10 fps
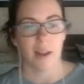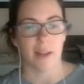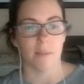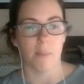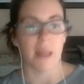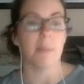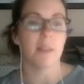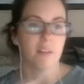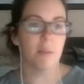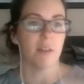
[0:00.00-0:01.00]
And maybe
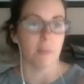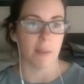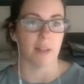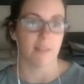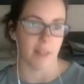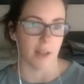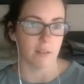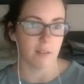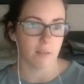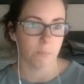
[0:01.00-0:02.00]
this pivot makes sense.